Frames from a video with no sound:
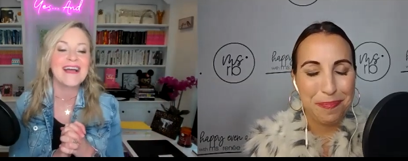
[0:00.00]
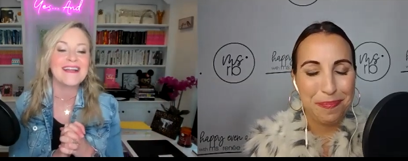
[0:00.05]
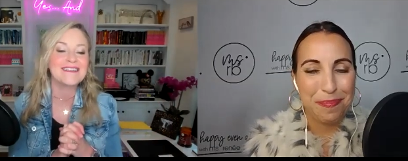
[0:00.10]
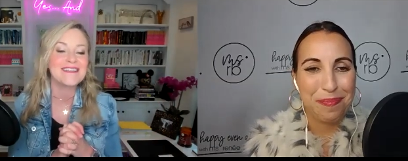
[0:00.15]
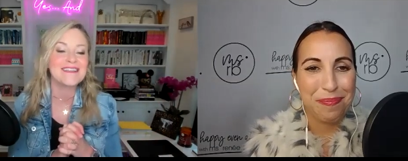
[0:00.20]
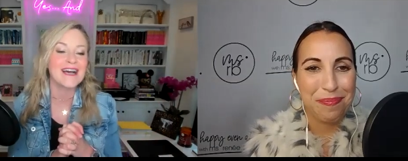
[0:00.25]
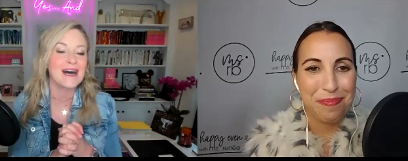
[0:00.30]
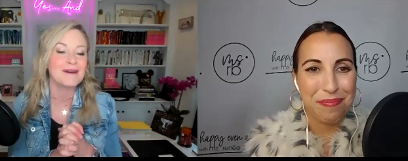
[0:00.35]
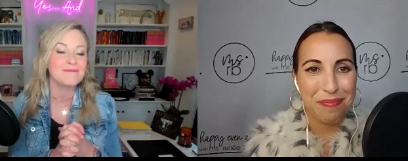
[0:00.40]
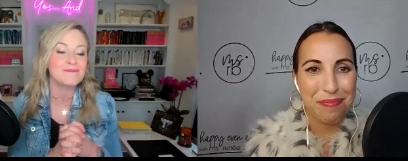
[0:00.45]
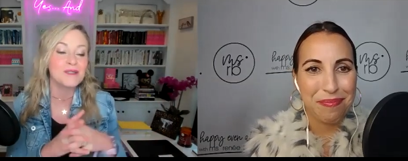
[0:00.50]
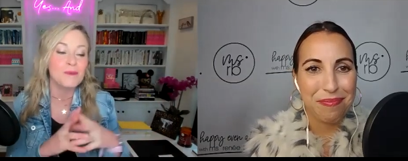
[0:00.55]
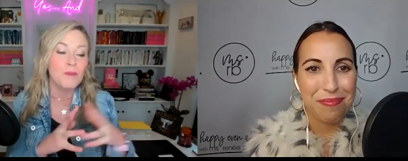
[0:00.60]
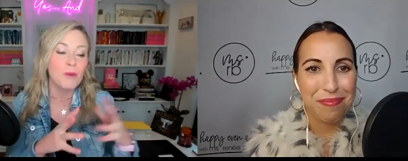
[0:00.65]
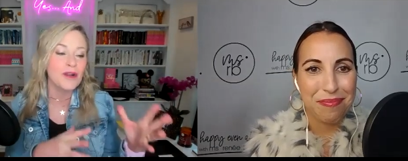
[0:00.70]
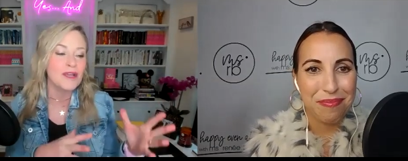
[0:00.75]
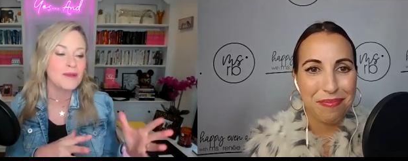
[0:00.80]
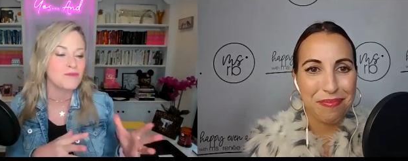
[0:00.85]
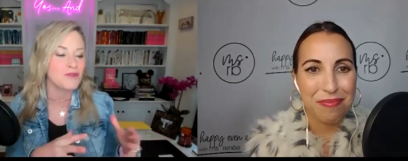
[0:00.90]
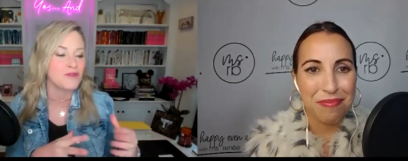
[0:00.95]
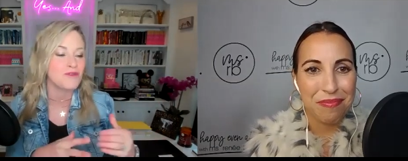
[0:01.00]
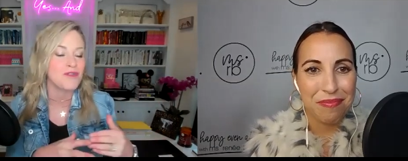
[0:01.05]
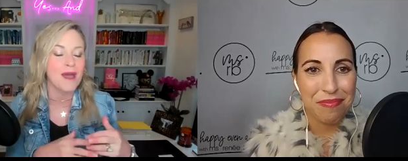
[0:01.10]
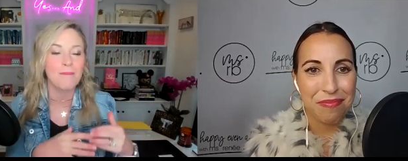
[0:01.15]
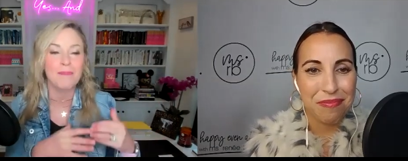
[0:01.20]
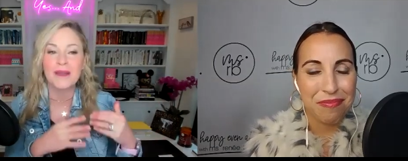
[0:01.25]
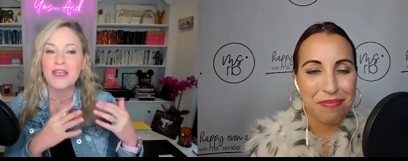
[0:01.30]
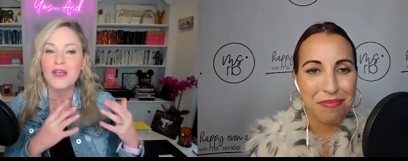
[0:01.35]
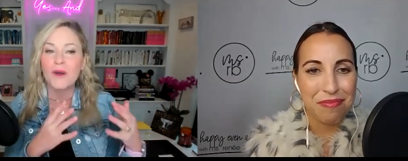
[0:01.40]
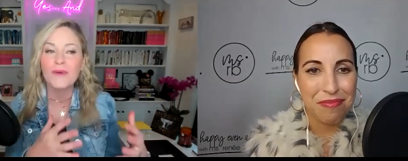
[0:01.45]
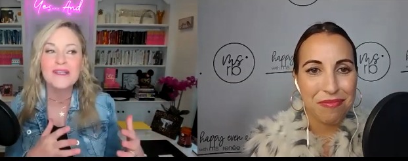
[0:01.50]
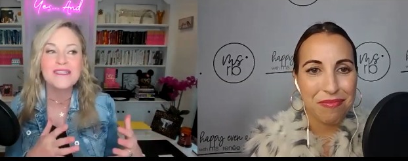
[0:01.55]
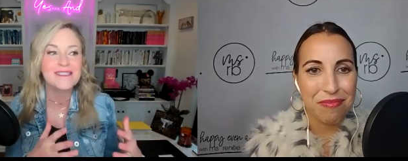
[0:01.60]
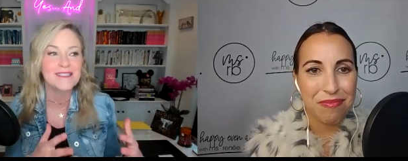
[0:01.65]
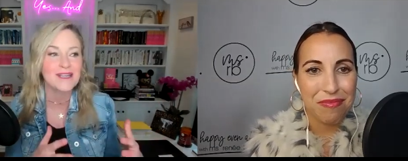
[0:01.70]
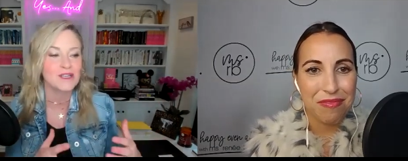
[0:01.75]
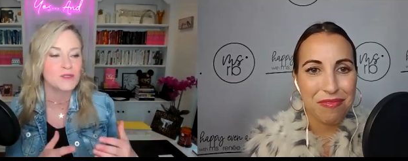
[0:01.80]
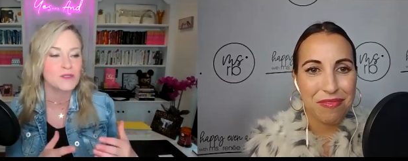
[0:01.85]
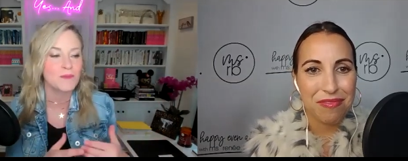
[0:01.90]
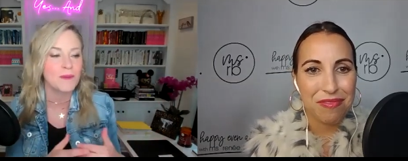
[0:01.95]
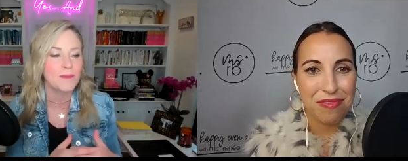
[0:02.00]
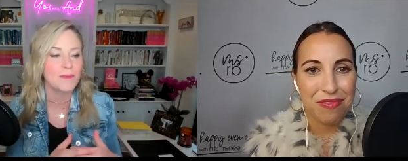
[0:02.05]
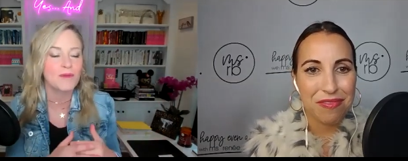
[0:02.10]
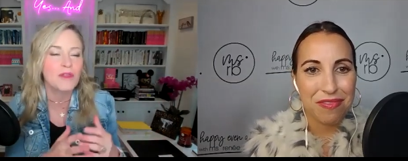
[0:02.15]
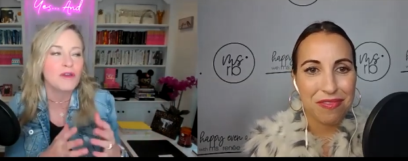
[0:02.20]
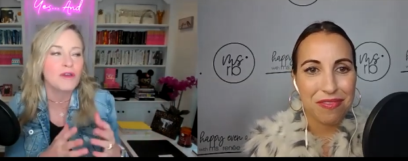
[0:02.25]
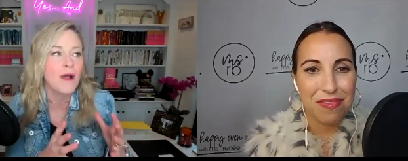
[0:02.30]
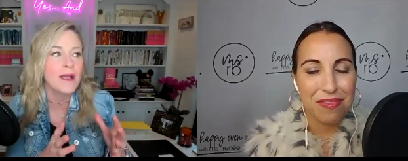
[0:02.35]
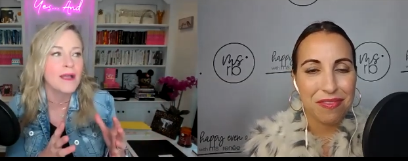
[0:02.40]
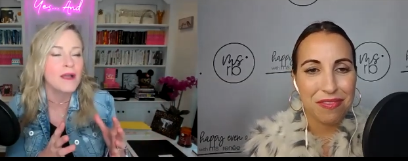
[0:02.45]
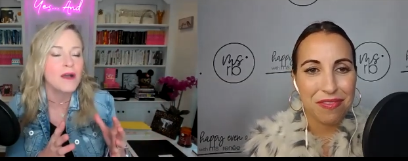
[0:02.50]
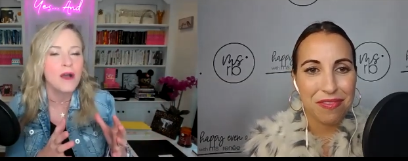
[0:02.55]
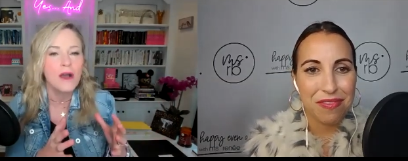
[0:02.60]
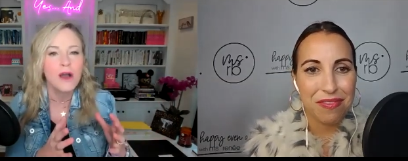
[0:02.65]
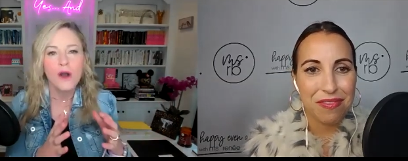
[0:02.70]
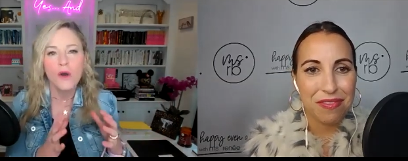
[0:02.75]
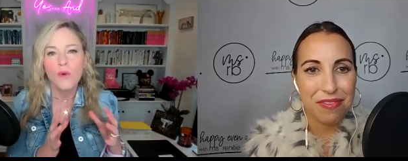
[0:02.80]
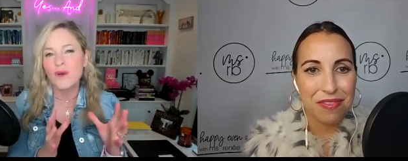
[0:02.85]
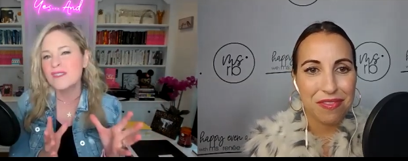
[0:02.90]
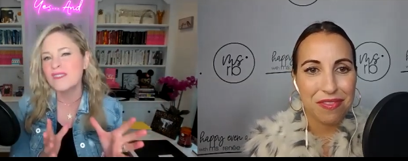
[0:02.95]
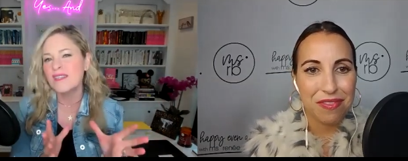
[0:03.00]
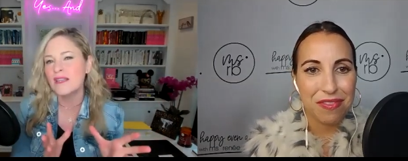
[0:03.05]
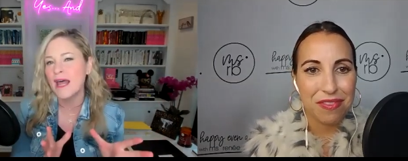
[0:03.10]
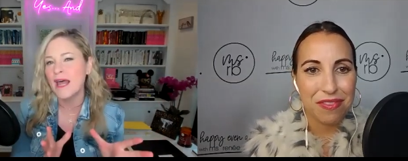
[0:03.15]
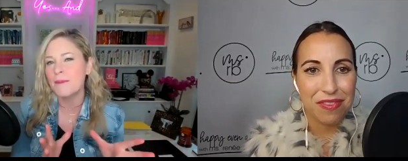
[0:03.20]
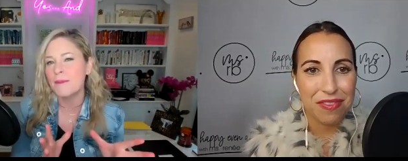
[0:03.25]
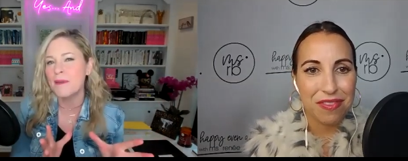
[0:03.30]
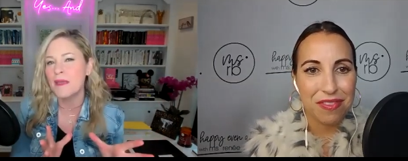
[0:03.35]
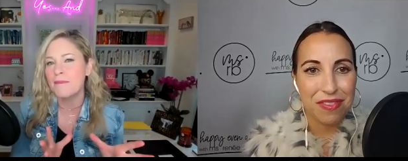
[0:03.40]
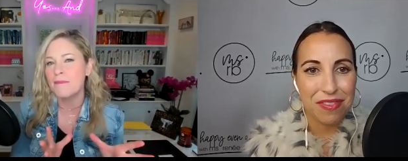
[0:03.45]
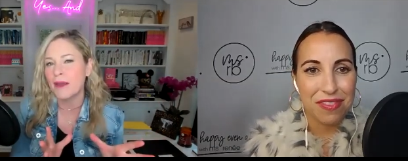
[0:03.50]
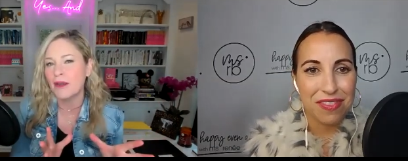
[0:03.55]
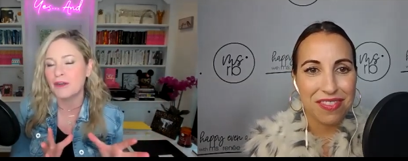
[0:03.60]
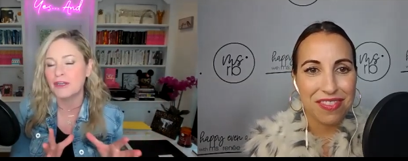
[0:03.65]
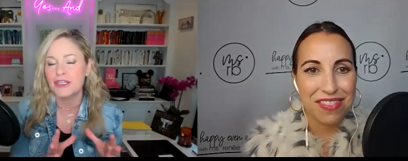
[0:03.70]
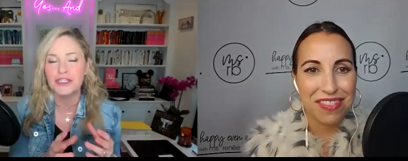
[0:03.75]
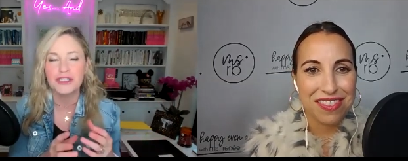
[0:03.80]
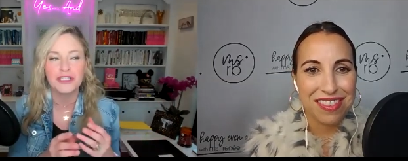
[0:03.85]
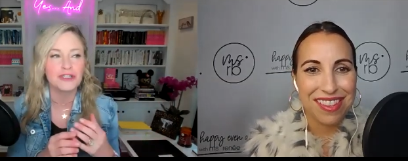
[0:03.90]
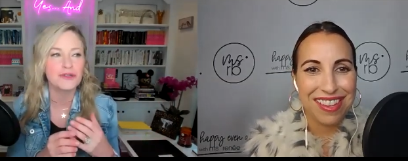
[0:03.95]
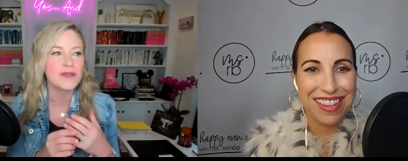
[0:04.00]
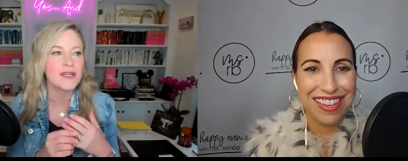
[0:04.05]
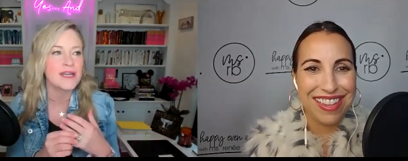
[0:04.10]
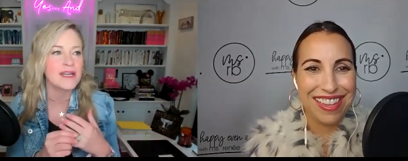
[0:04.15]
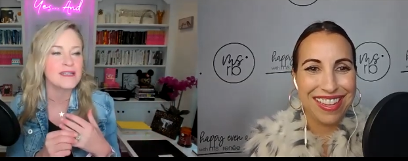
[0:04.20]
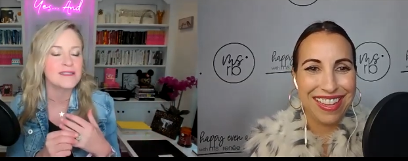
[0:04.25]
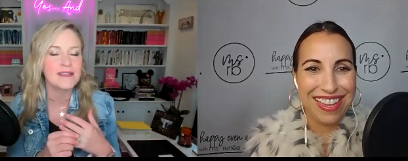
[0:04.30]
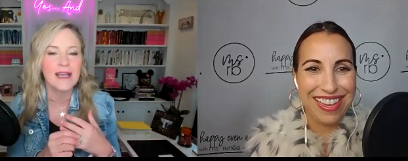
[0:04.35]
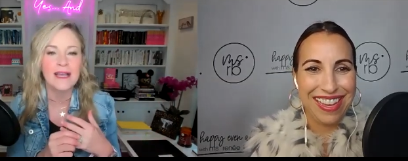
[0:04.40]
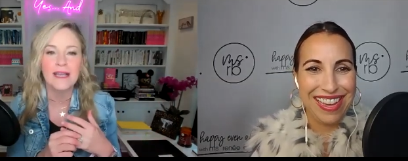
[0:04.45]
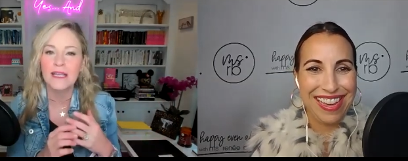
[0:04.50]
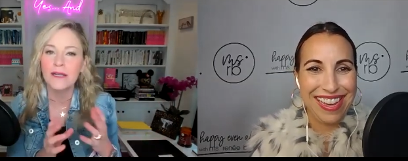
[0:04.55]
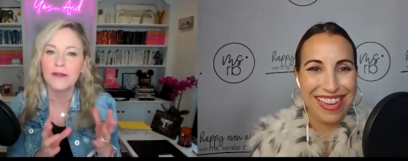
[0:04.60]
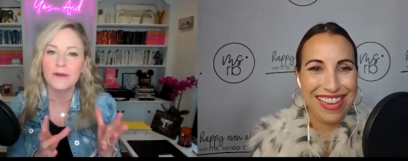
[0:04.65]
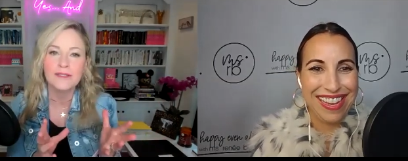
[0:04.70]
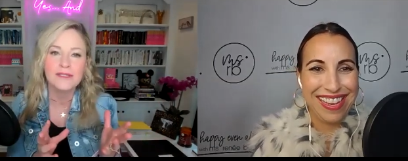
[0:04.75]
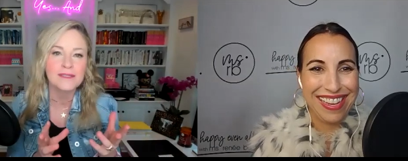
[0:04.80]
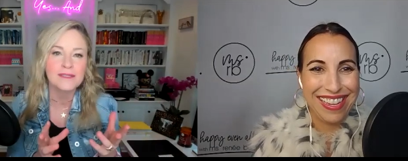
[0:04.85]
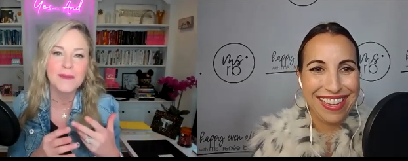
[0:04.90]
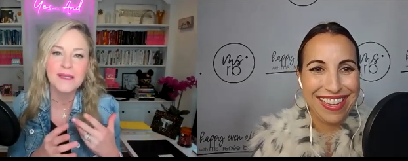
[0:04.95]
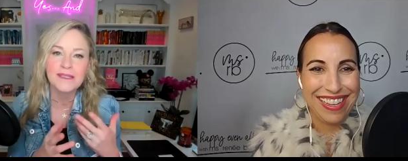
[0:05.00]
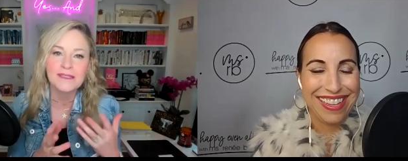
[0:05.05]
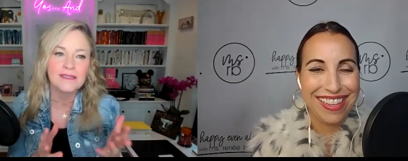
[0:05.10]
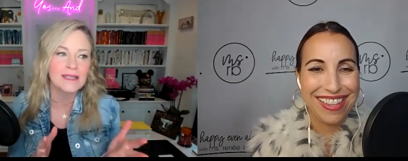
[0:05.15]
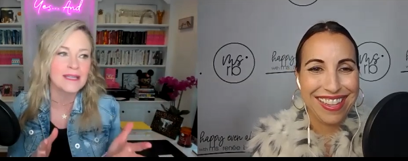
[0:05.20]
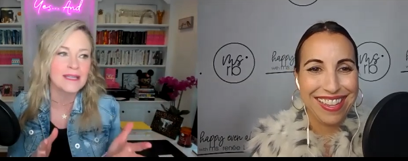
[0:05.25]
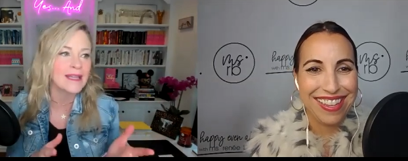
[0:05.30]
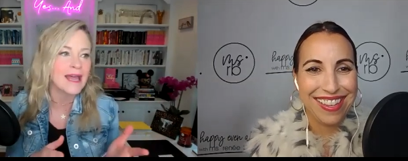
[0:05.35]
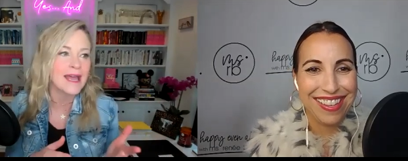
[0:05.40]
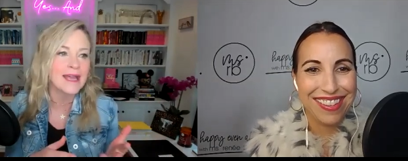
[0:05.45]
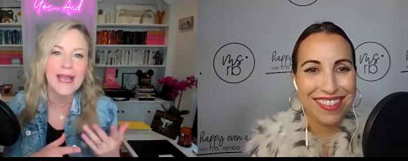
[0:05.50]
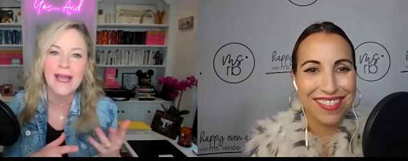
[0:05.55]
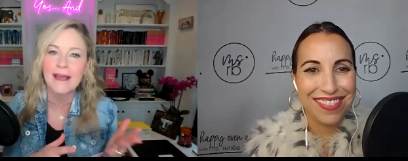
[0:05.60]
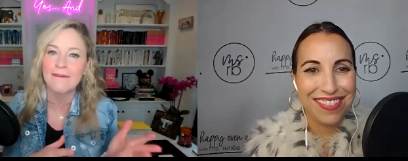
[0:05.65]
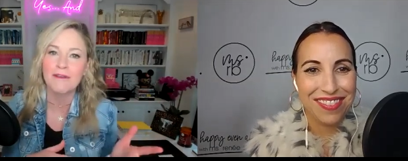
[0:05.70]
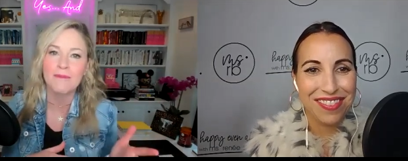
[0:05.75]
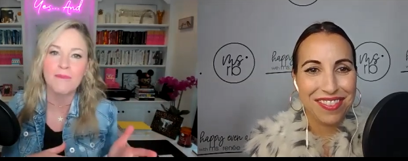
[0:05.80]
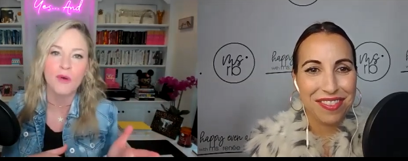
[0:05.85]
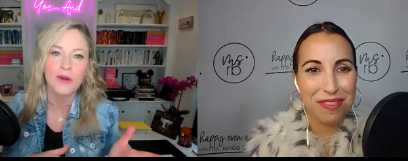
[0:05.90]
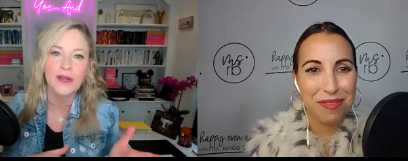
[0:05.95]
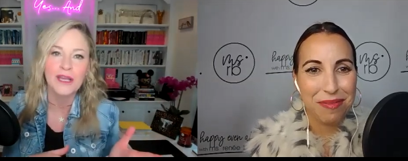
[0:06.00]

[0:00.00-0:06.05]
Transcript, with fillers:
Speaker 1: and um, supporting him through that. But he always tells people, they're like what's it like being married to Judi? And he's like, you know, it's basically like every morning